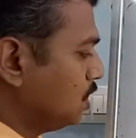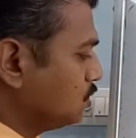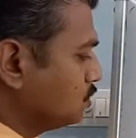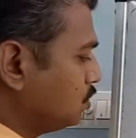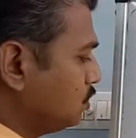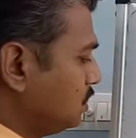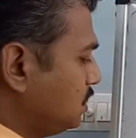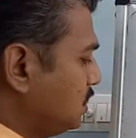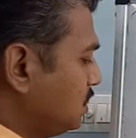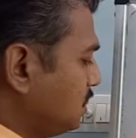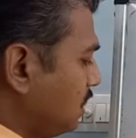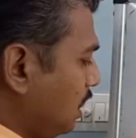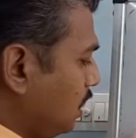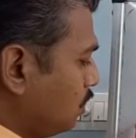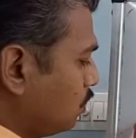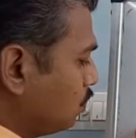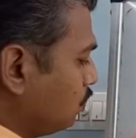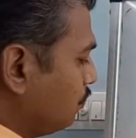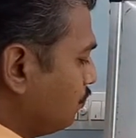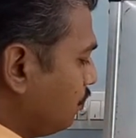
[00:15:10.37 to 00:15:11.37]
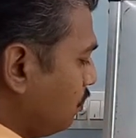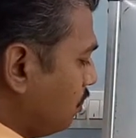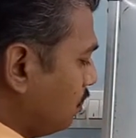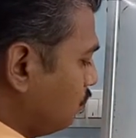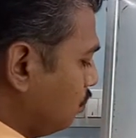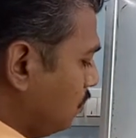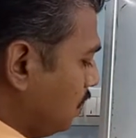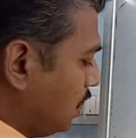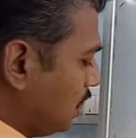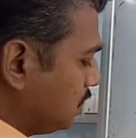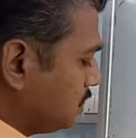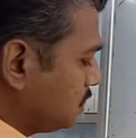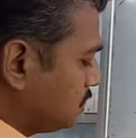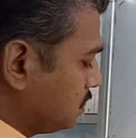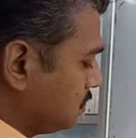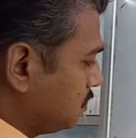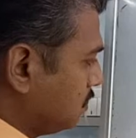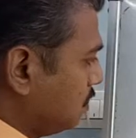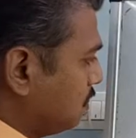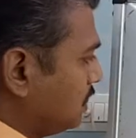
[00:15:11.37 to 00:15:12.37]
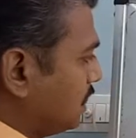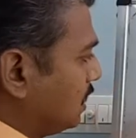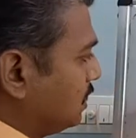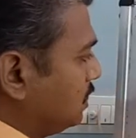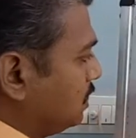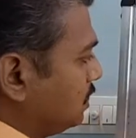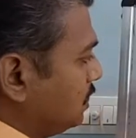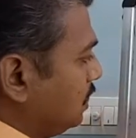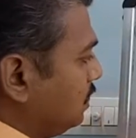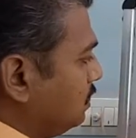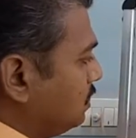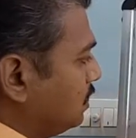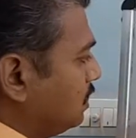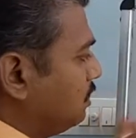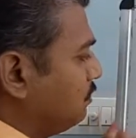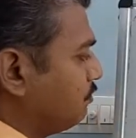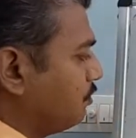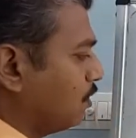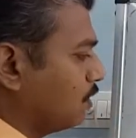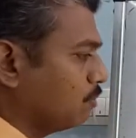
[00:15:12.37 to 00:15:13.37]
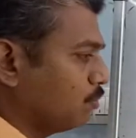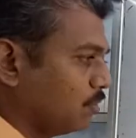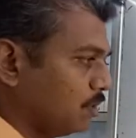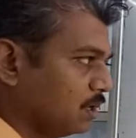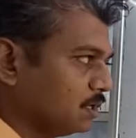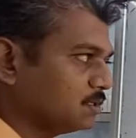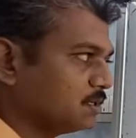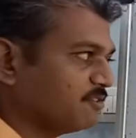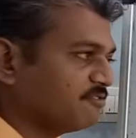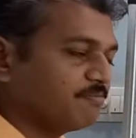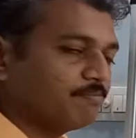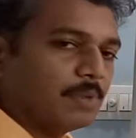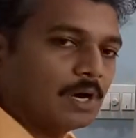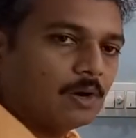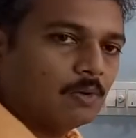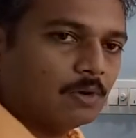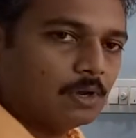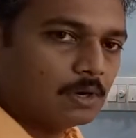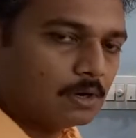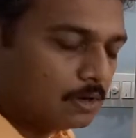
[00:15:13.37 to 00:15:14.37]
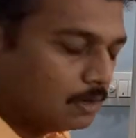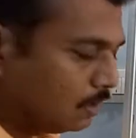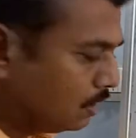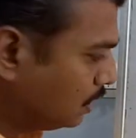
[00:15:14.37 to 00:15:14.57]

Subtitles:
So these are two formulas rather than three formulas of power.